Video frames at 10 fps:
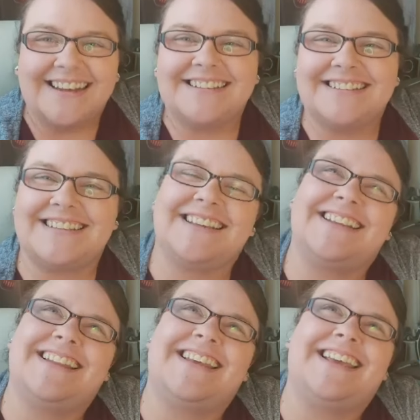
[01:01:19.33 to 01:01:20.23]
so
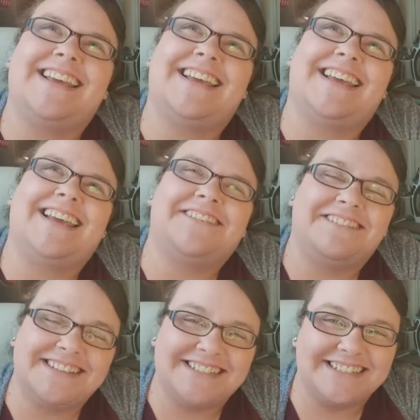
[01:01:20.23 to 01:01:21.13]
the
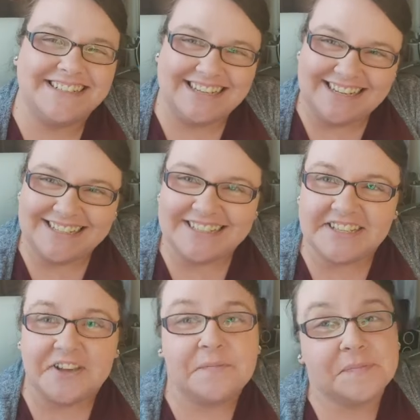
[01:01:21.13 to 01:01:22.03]
question
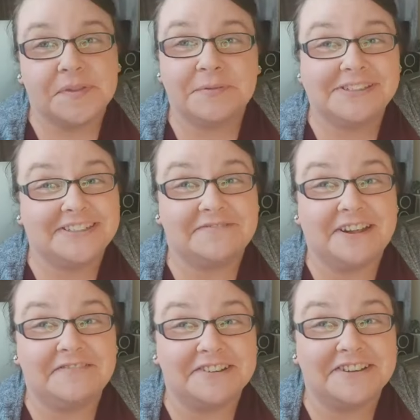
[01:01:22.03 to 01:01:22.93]
is, what's your
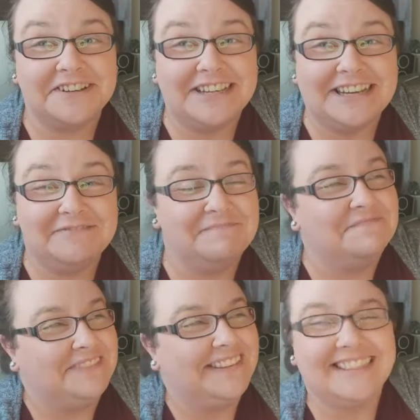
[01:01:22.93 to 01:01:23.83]
favourite colour?
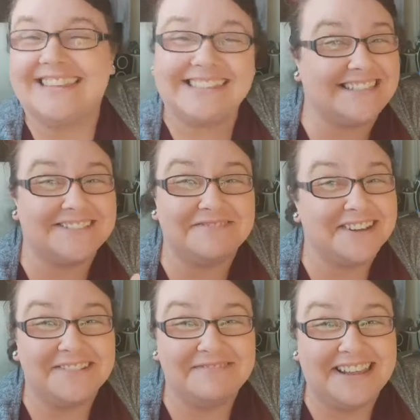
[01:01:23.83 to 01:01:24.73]
This is
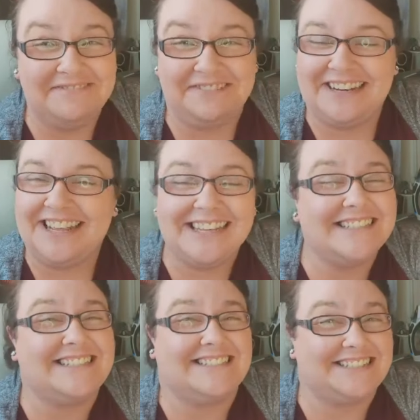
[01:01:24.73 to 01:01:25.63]
why I'm laughing. It's
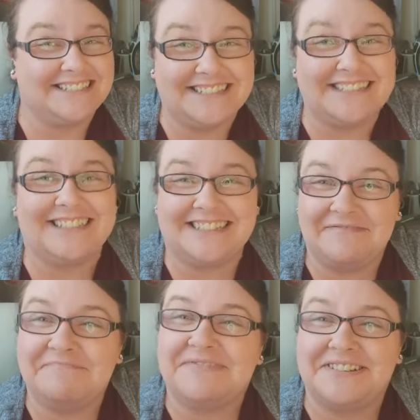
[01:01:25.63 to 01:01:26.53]
such a
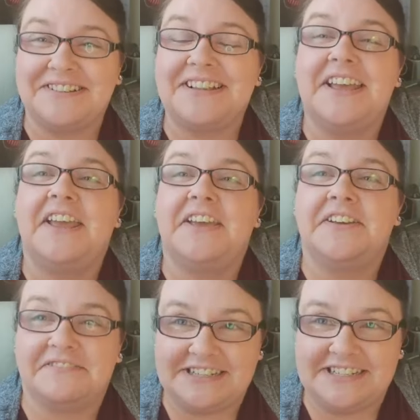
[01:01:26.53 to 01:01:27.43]
simple
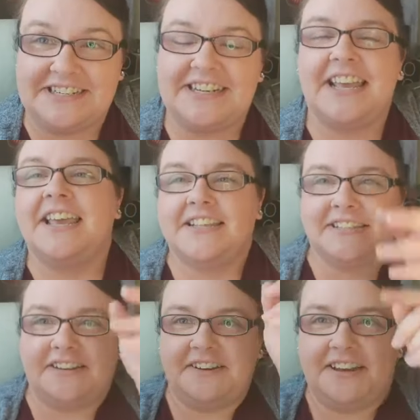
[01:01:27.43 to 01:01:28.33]
question.
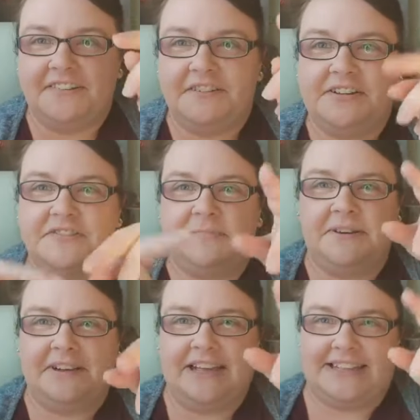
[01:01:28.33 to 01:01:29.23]
So if you drop
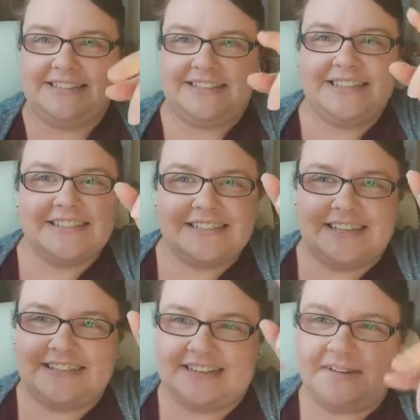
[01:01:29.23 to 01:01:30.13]
your answers
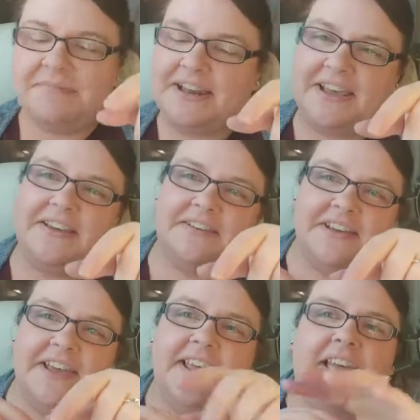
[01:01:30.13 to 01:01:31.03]
down below,
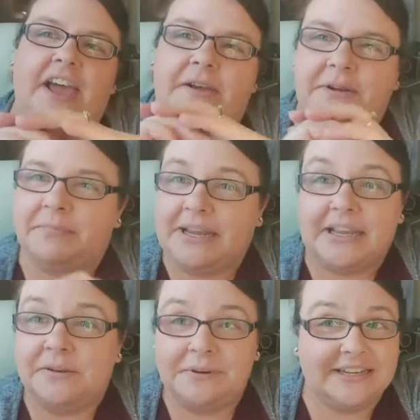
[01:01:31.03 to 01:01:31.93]
I'm not
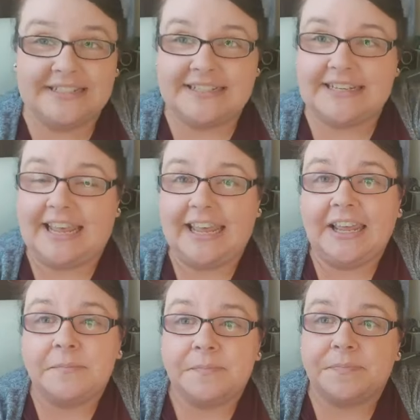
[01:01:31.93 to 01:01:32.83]
picking the winner
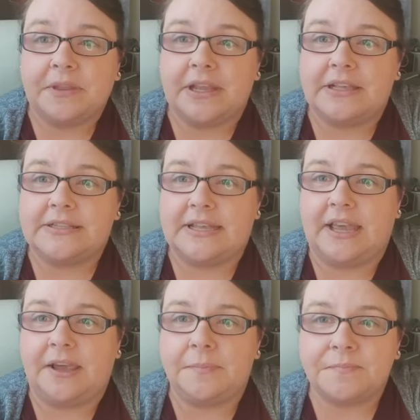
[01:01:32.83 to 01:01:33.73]
today.
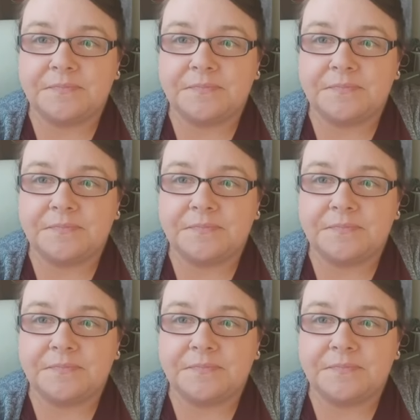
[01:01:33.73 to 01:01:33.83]
So